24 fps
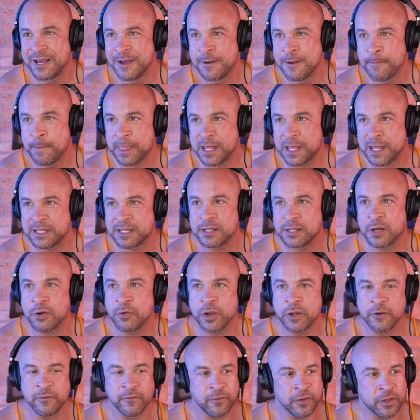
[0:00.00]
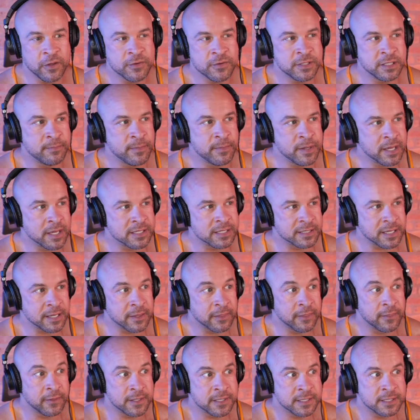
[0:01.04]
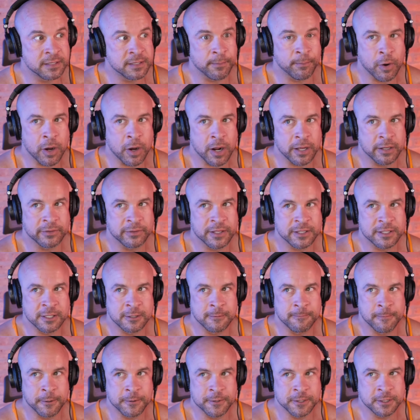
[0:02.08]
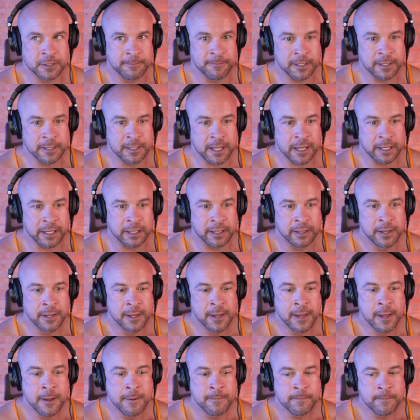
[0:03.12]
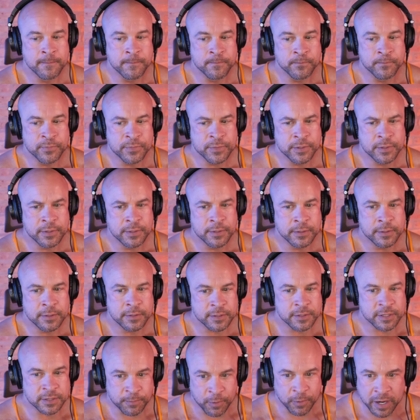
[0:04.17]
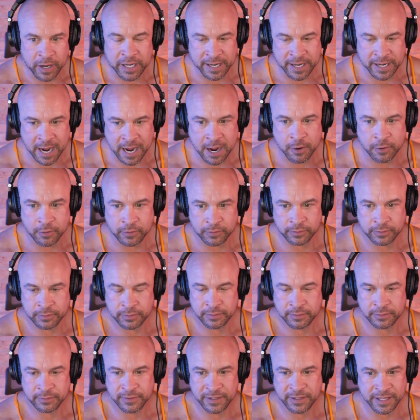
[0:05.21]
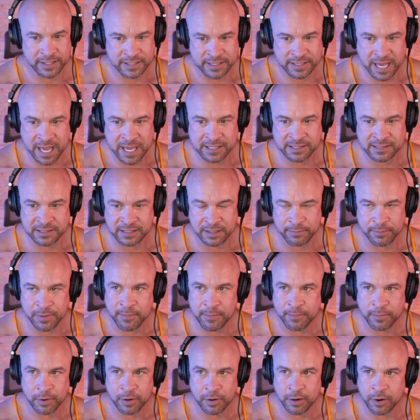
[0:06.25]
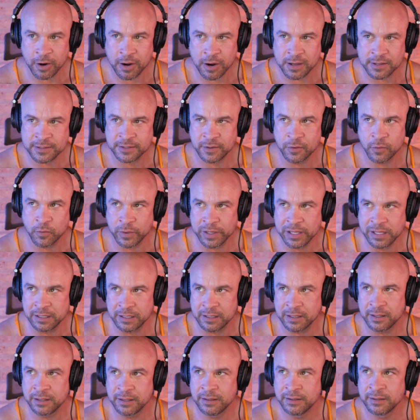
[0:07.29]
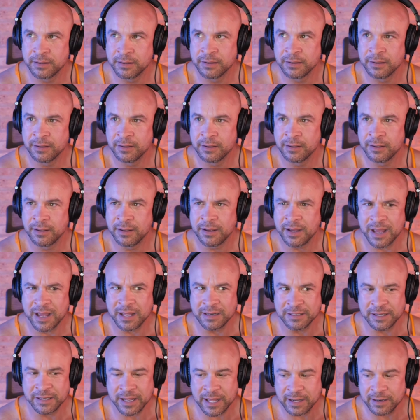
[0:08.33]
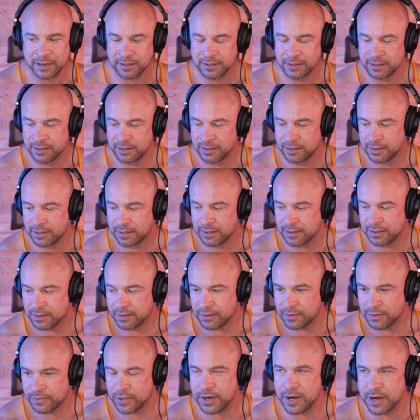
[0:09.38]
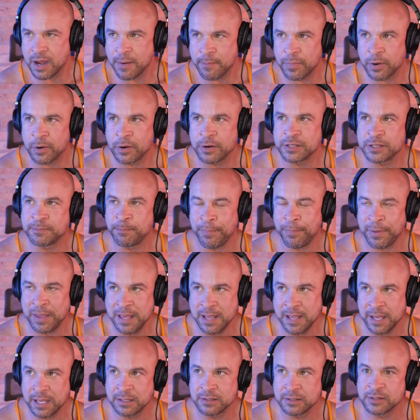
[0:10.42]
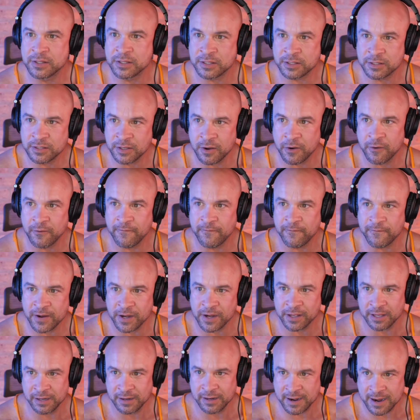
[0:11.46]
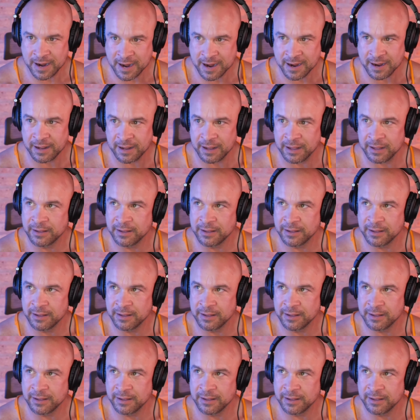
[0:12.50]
It's so confusing because like this is a product that's supposed to be like spreading out the exact same number across a week. And yet the number is peaking so fucking high,